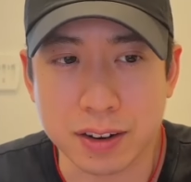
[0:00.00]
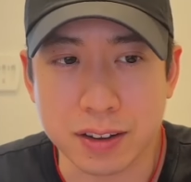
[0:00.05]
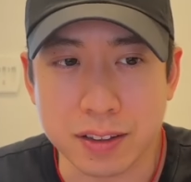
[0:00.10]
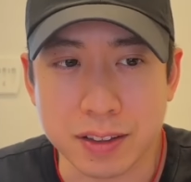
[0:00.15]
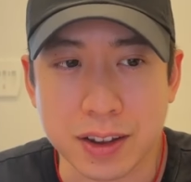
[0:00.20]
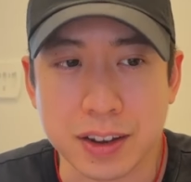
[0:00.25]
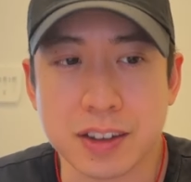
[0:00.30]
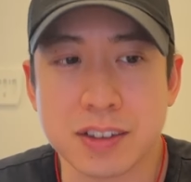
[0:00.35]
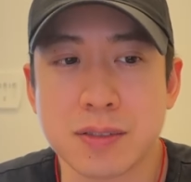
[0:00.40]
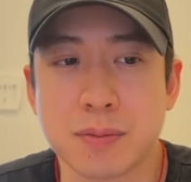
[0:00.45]

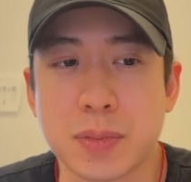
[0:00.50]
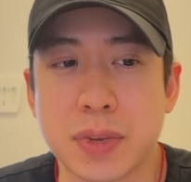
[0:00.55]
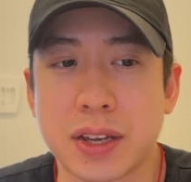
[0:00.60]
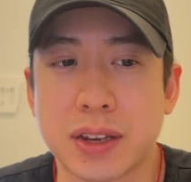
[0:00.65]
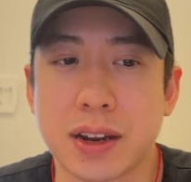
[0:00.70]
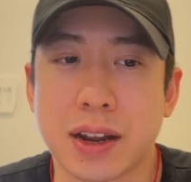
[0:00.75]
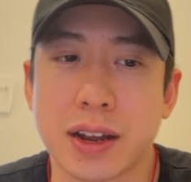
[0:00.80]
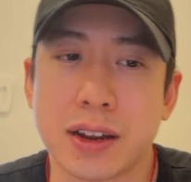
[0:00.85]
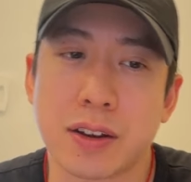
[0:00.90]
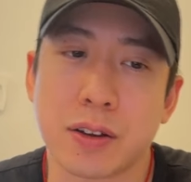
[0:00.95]
That doesn't
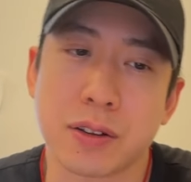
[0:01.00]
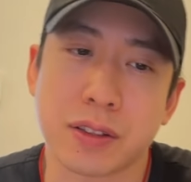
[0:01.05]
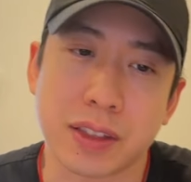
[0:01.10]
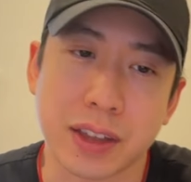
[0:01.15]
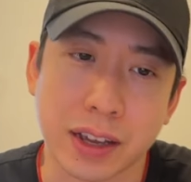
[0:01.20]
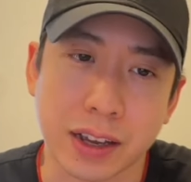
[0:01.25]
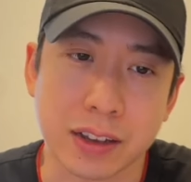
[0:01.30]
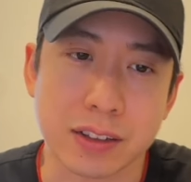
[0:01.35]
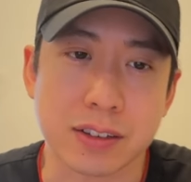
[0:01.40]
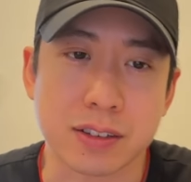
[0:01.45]
mean I don't
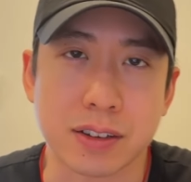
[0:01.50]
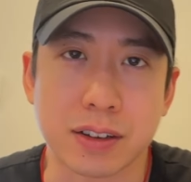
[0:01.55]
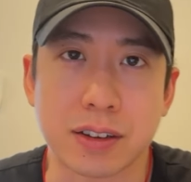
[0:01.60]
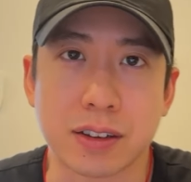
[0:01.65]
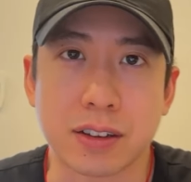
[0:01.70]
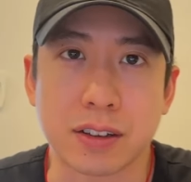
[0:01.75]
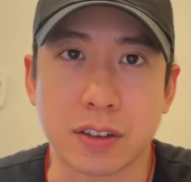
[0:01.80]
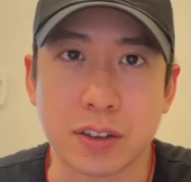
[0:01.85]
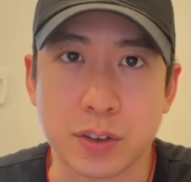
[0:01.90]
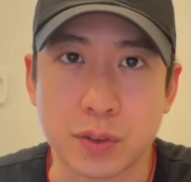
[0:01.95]
think it's a
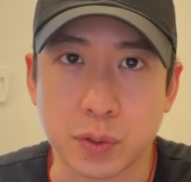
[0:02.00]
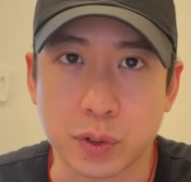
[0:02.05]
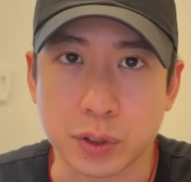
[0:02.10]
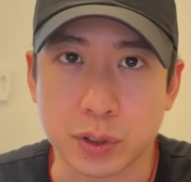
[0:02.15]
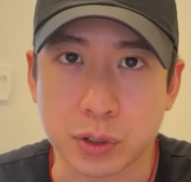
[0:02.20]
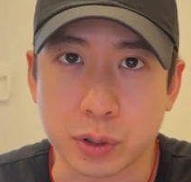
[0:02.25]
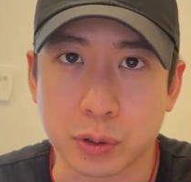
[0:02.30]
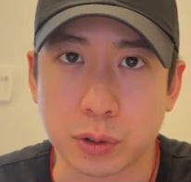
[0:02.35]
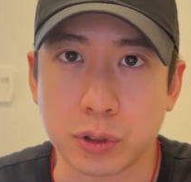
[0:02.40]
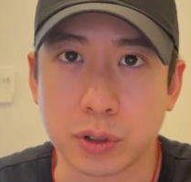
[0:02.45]
useful
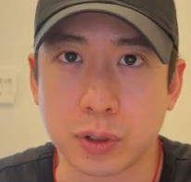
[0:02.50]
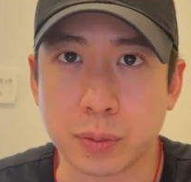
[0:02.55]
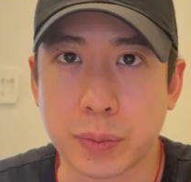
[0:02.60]
tool,